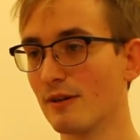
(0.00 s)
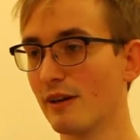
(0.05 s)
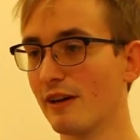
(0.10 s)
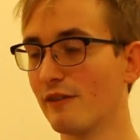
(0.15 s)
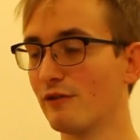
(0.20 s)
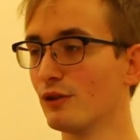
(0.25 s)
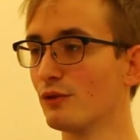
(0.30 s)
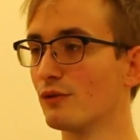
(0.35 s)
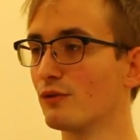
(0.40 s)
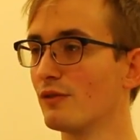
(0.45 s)

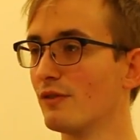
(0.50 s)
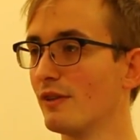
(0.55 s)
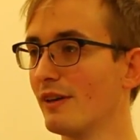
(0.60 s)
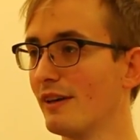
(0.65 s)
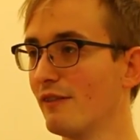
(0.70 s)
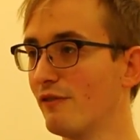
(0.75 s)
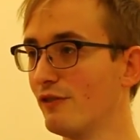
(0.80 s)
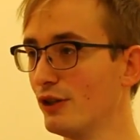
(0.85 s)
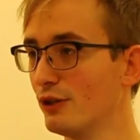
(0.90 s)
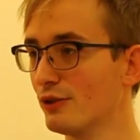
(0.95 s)
If
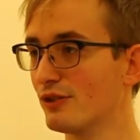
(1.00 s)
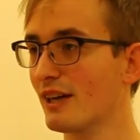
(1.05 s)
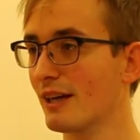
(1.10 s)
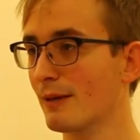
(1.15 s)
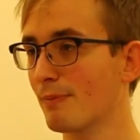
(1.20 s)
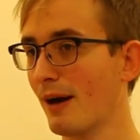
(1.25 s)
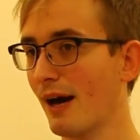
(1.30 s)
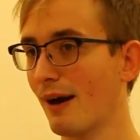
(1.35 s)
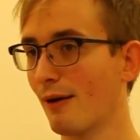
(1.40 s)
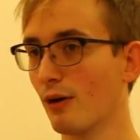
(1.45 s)
you
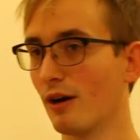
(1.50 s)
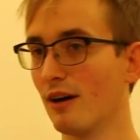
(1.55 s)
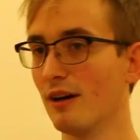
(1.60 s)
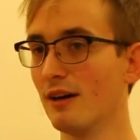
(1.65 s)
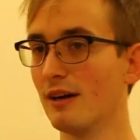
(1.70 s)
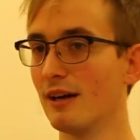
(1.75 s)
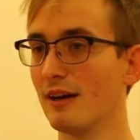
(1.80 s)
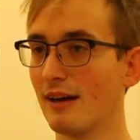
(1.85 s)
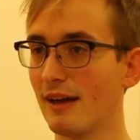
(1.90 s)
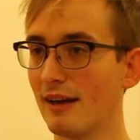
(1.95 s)
take
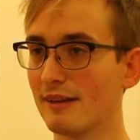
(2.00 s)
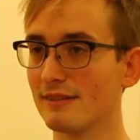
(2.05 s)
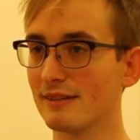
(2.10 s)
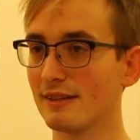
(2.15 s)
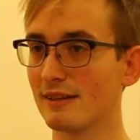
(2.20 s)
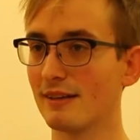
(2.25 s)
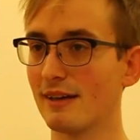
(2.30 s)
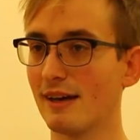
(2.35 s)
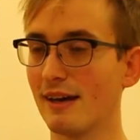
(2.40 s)
power and